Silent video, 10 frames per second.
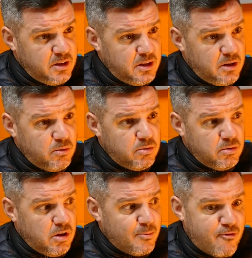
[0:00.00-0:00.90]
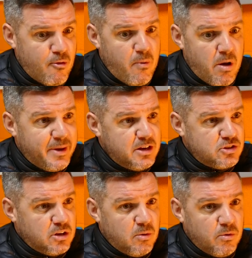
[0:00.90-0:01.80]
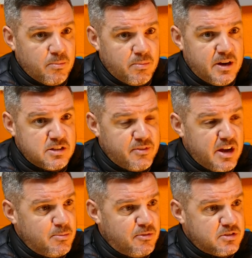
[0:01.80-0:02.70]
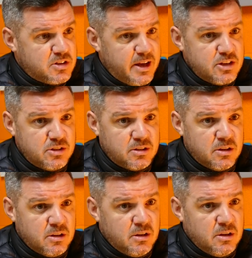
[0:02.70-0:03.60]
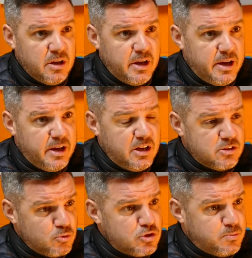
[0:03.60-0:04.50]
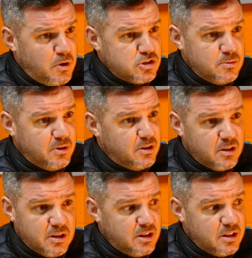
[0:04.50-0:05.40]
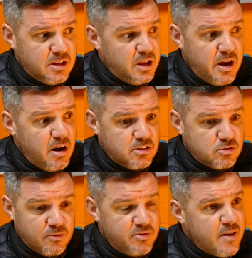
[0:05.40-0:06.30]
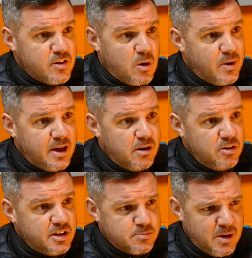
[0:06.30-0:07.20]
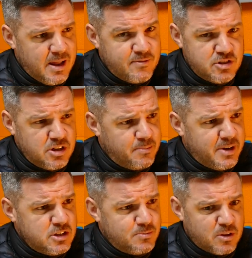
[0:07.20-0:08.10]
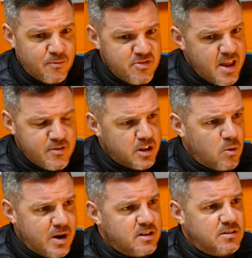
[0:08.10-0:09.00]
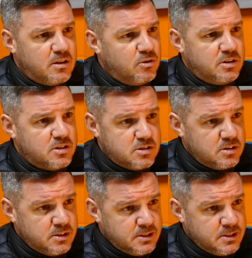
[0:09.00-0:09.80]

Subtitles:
You know, I'm a football manager and I want the players available for selection as much as possible. And here, I've never known anything like this. My 11th year in management, I've never known anything like this.